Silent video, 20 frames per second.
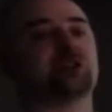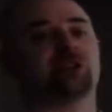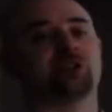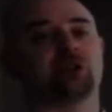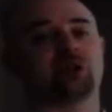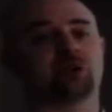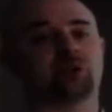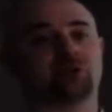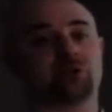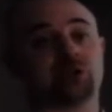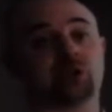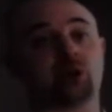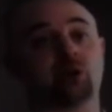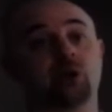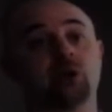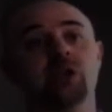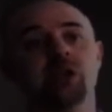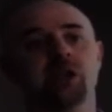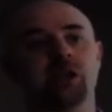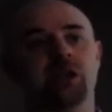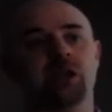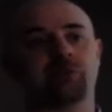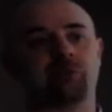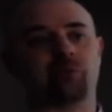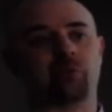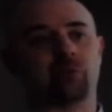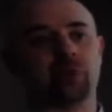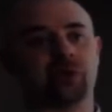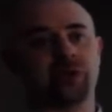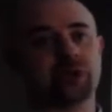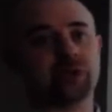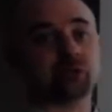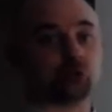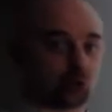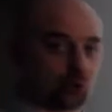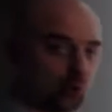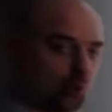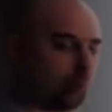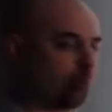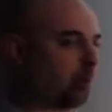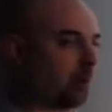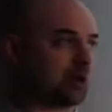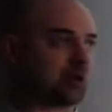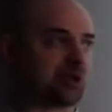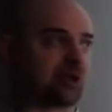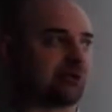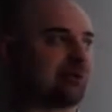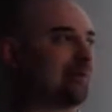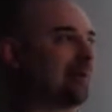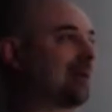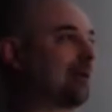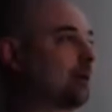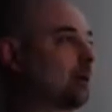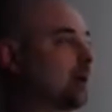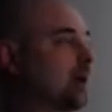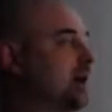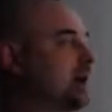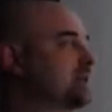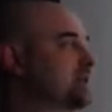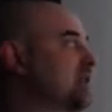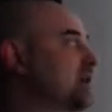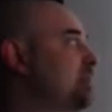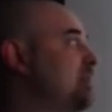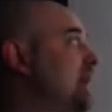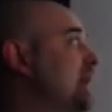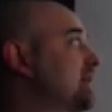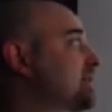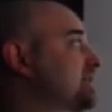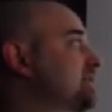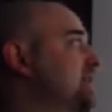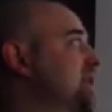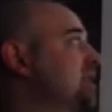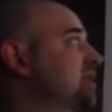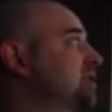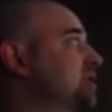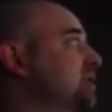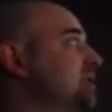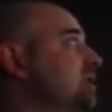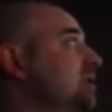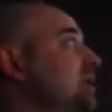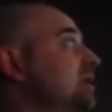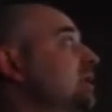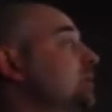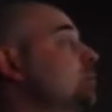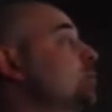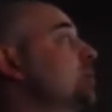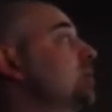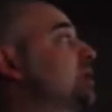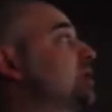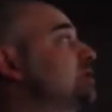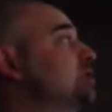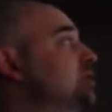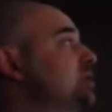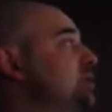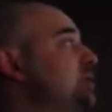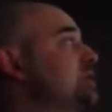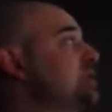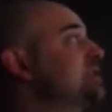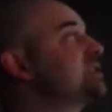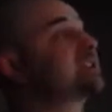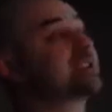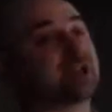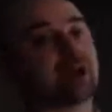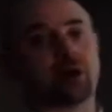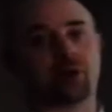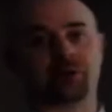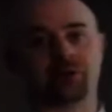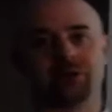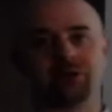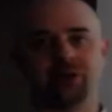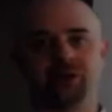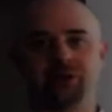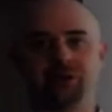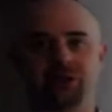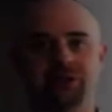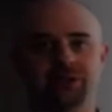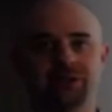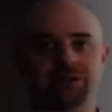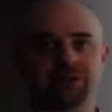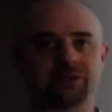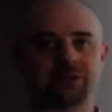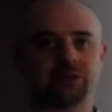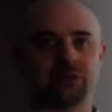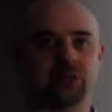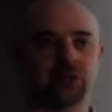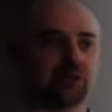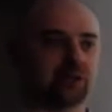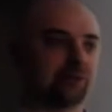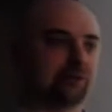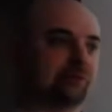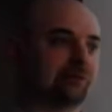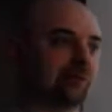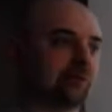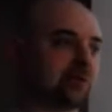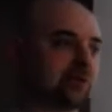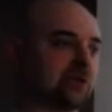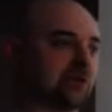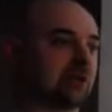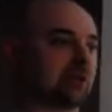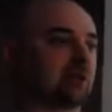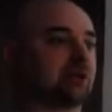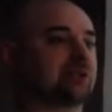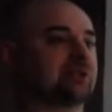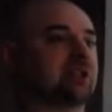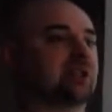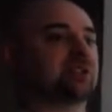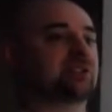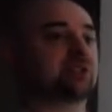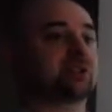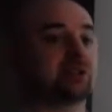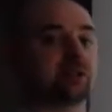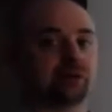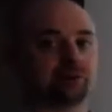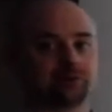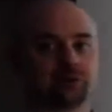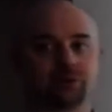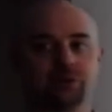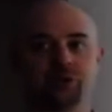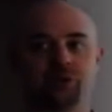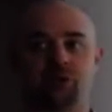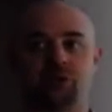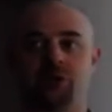So if we drew a bunch of ROIs on a PAC station, we could do these calculations of signal intensity of lesion